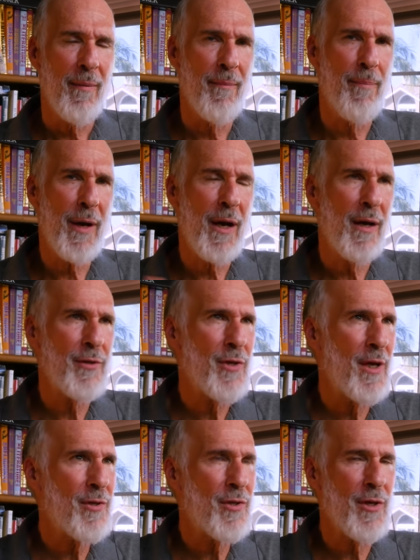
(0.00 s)
because
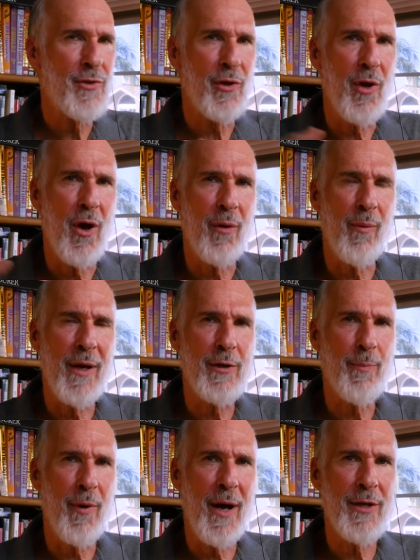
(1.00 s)
it's this long
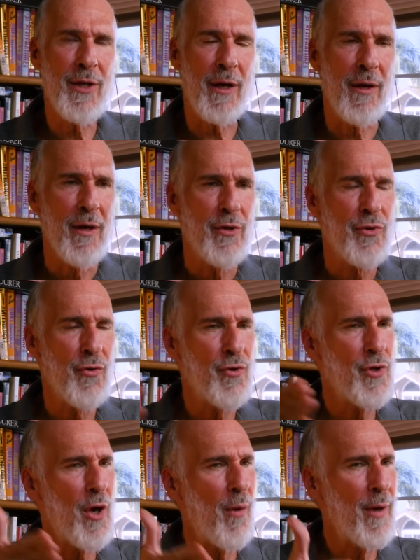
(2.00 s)
range project. Soon as
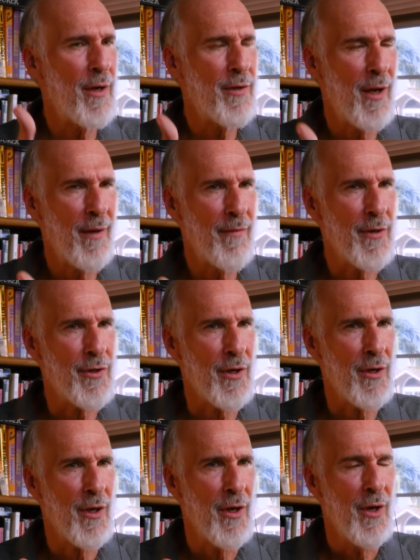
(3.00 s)
you go into
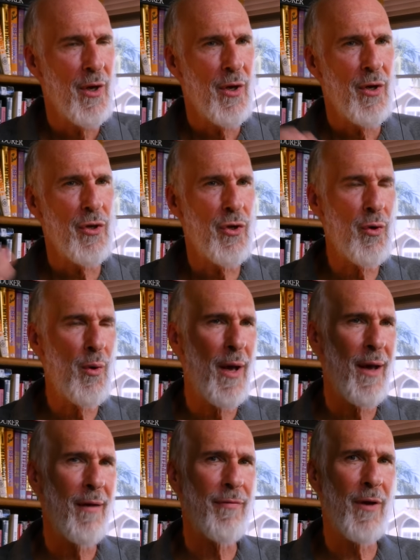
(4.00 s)
television, you
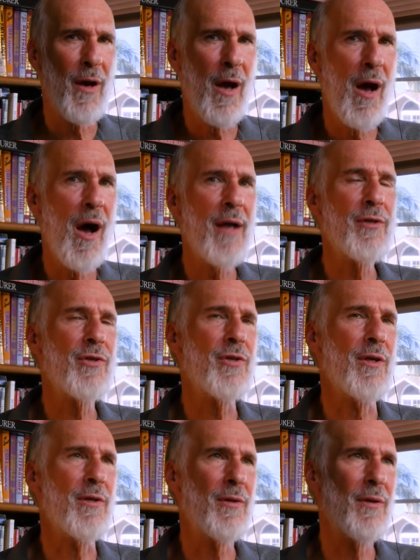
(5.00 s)
have
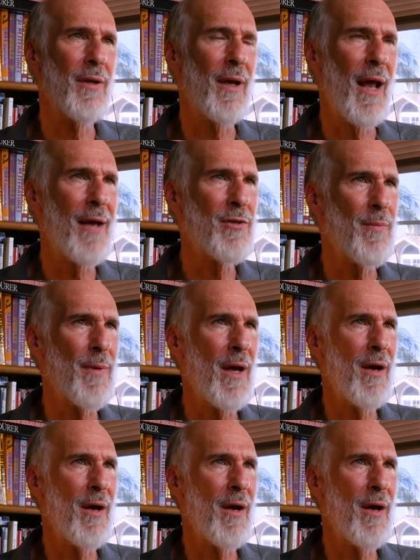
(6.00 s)
constant, it has to be